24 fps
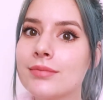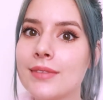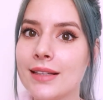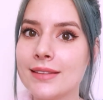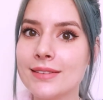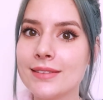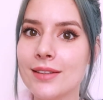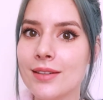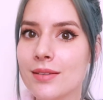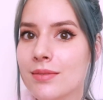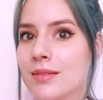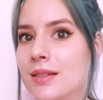
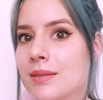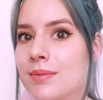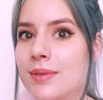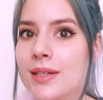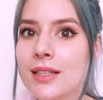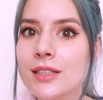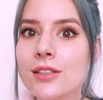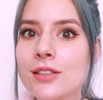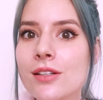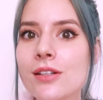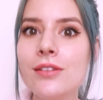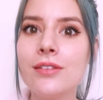that's gonna be
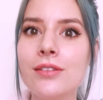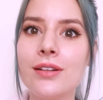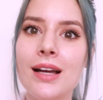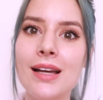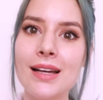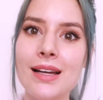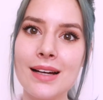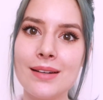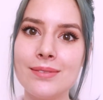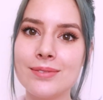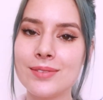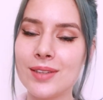me too.
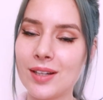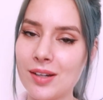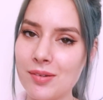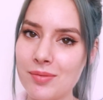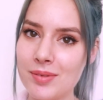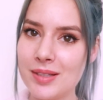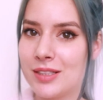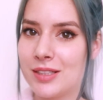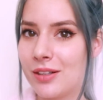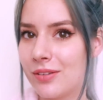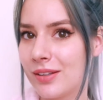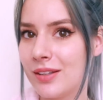Like, I'm gonna
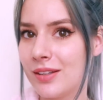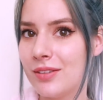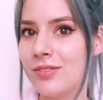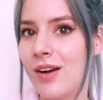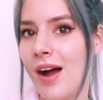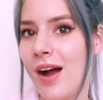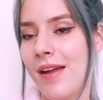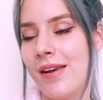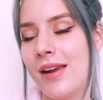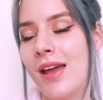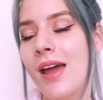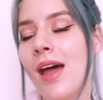be totally
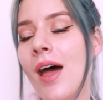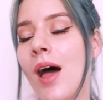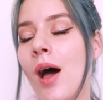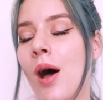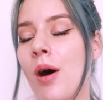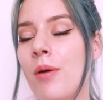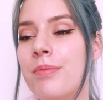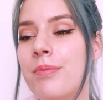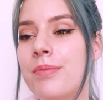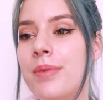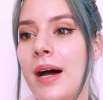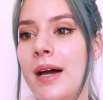fine.
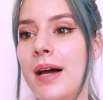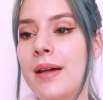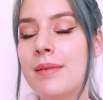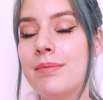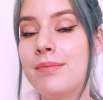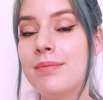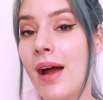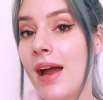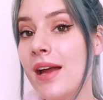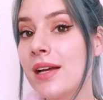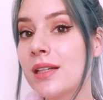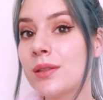But
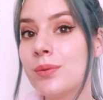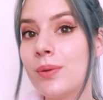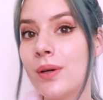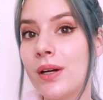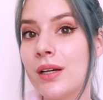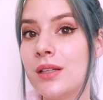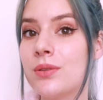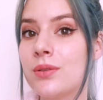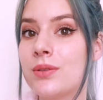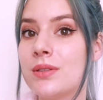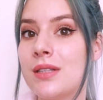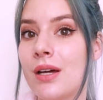my
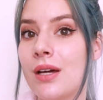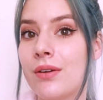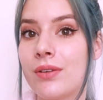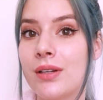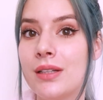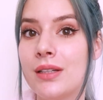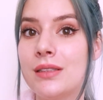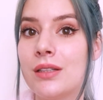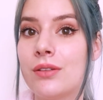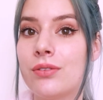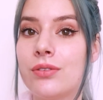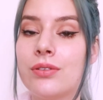experience was
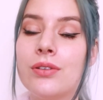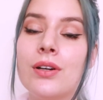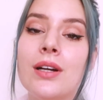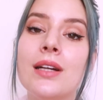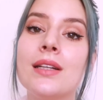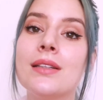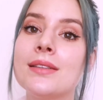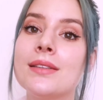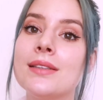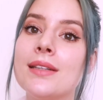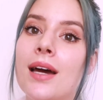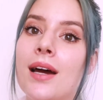definitely
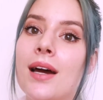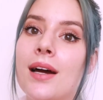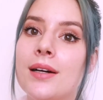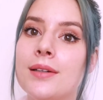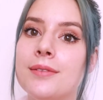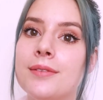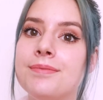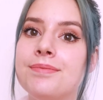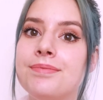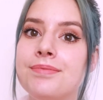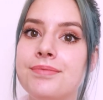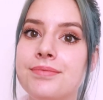different.
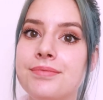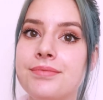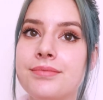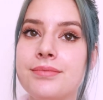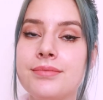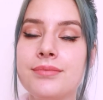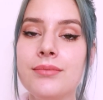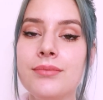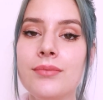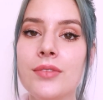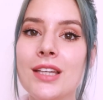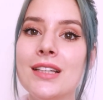
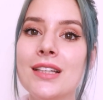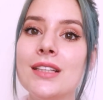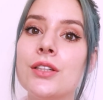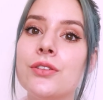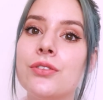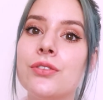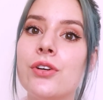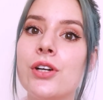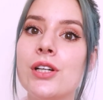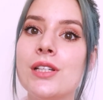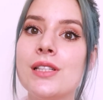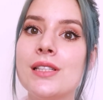
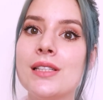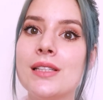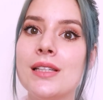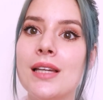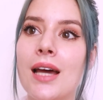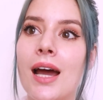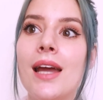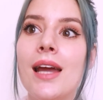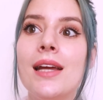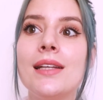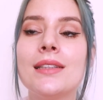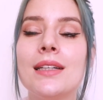The first
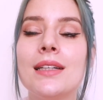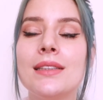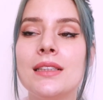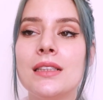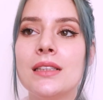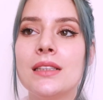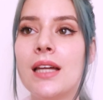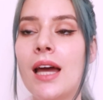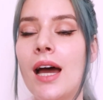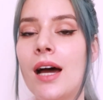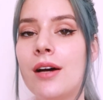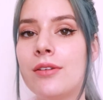night I
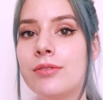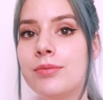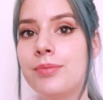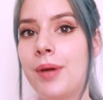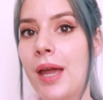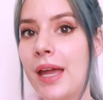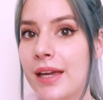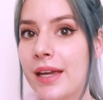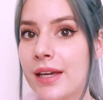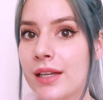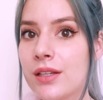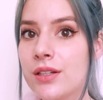didn't have
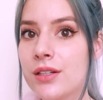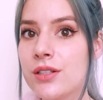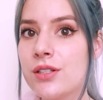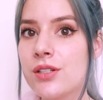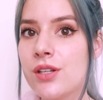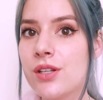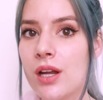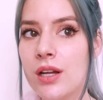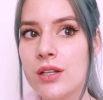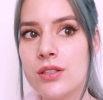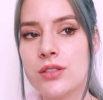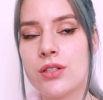
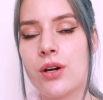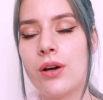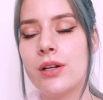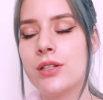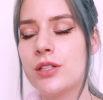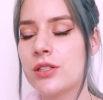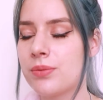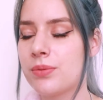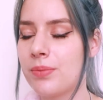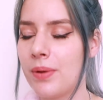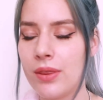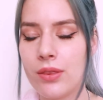painkillers, and so I
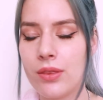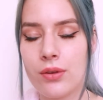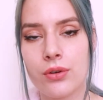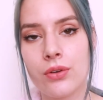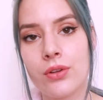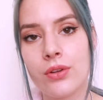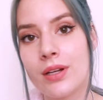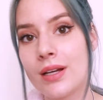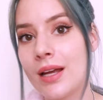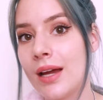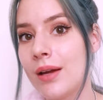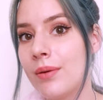just went
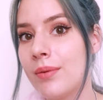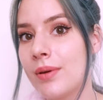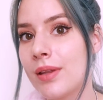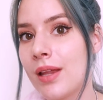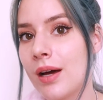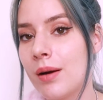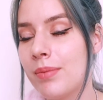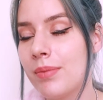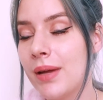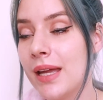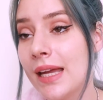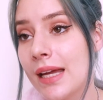through the night
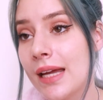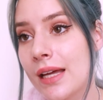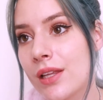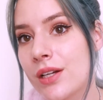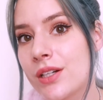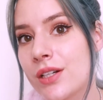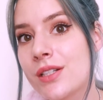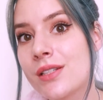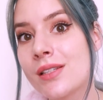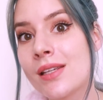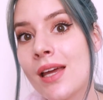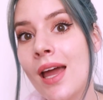without
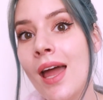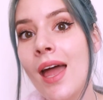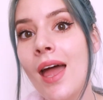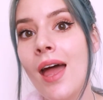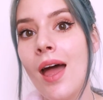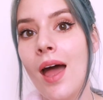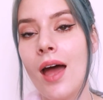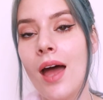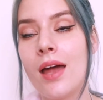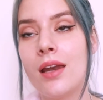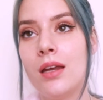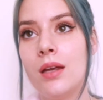painkillers,
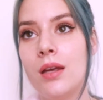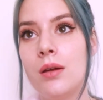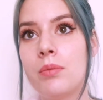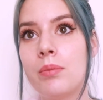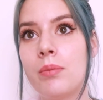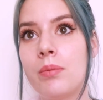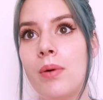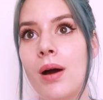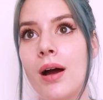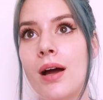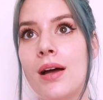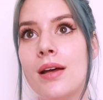and
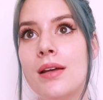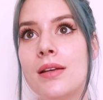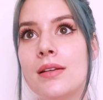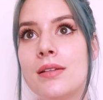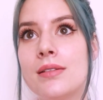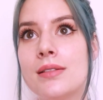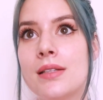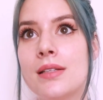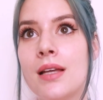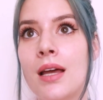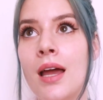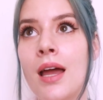it
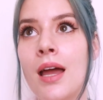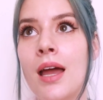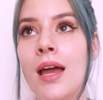was